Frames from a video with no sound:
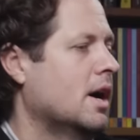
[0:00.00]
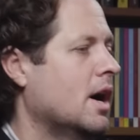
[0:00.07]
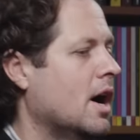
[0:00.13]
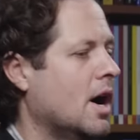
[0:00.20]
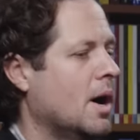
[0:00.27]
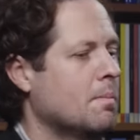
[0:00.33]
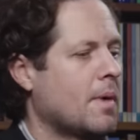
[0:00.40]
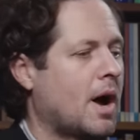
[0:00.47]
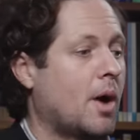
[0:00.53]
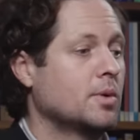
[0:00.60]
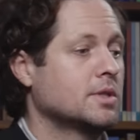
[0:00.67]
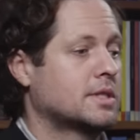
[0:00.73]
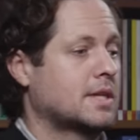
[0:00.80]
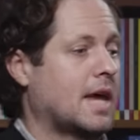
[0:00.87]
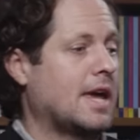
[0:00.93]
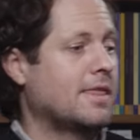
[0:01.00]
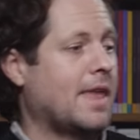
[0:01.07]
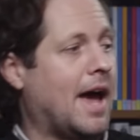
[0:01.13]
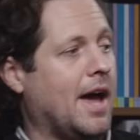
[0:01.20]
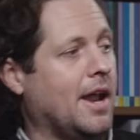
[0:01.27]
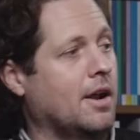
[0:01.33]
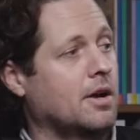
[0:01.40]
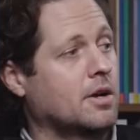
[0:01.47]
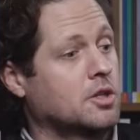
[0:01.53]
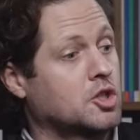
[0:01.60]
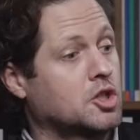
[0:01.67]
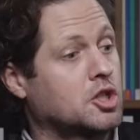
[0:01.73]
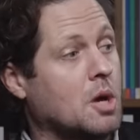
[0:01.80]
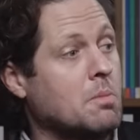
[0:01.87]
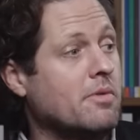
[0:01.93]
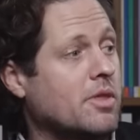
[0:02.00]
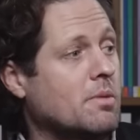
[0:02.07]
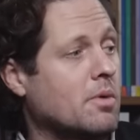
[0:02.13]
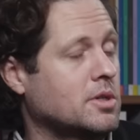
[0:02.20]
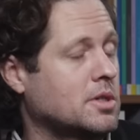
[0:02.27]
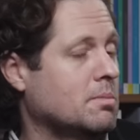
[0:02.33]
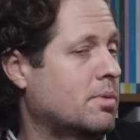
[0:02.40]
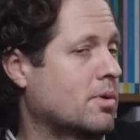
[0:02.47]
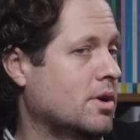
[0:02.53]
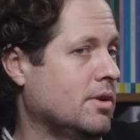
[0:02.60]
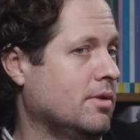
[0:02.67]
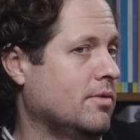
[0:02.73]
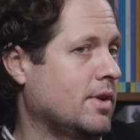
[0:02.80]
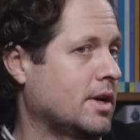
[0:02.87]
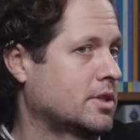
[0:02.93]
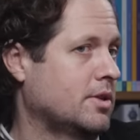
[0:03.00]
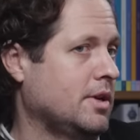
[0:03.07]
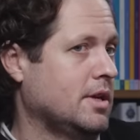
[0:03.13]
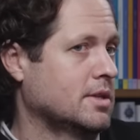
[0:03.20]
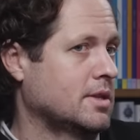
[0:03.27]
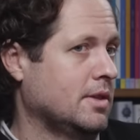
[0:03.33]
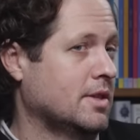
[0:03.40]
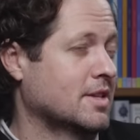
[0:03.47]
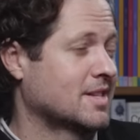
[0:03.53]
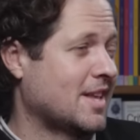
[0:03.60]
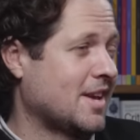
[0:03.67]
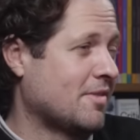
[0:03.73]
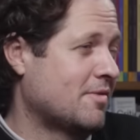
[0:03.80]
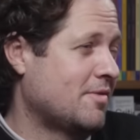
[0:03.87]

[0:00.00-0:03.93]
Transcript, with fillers: Um, I would say that some of the most important victories in this like